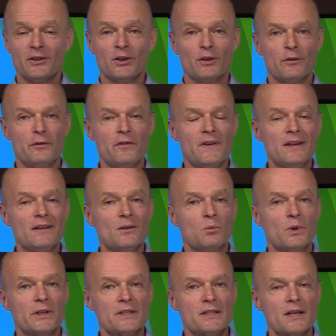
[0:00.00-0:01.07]
You're going to feed the
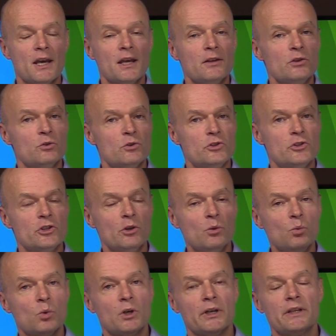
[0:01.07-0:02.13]
ones you
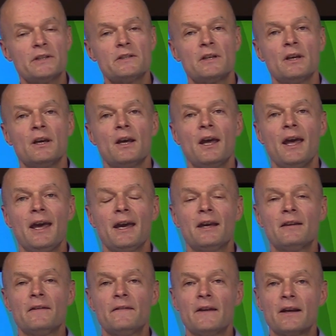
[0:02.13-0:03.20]
don't want,
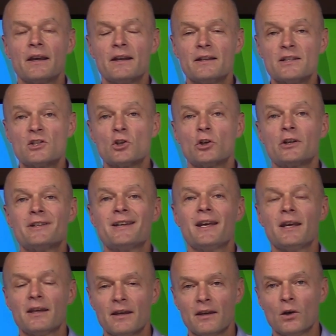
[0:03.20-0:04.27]
and they're going to start
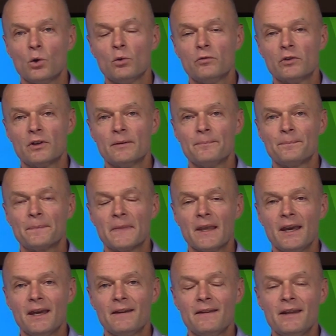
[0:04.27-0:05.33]
taking over.
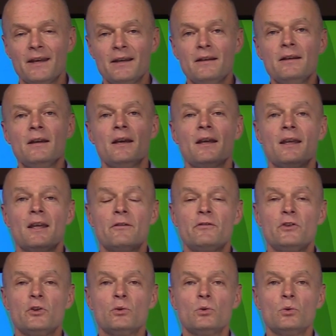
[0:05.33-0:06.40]
And then
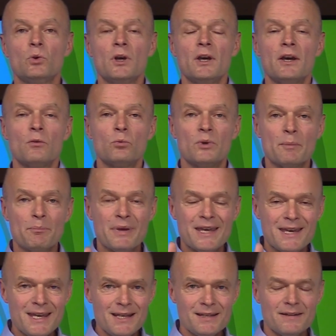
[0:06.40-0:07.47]
if you
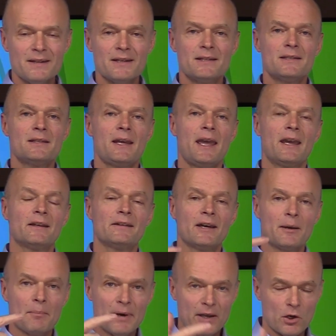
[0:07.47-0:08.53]
repeat this
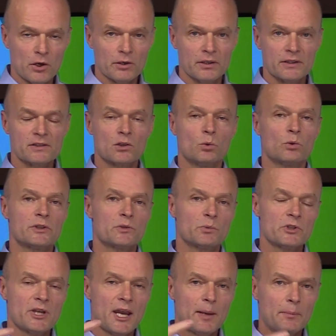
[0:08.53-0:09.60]
antibiotics course,
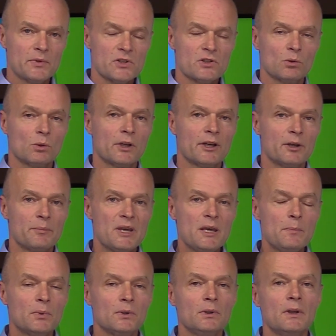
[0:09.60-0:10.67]
which happens to a lot of
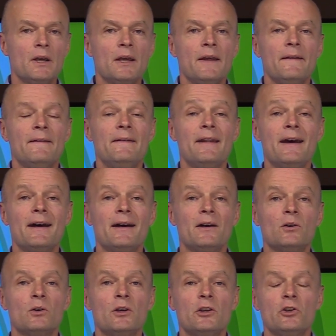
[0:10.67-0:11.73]
people,
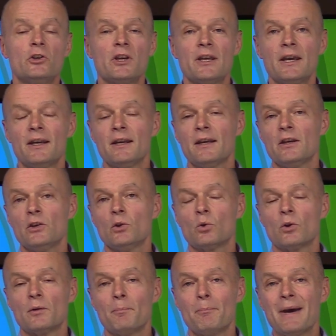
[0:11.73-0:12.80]
now you're getting
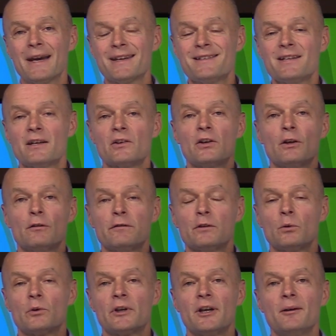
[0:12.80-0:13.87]
your bacterial
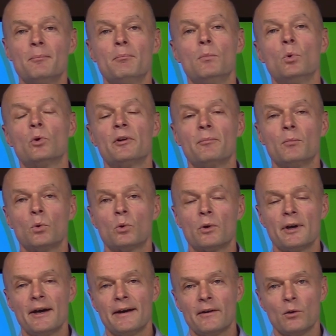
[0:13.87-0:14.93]
flora more and
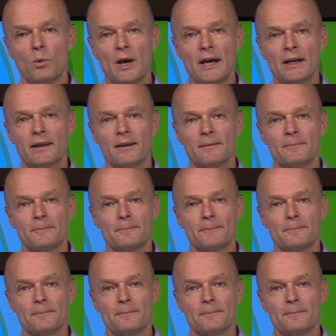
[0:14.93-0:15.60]
more out of whack.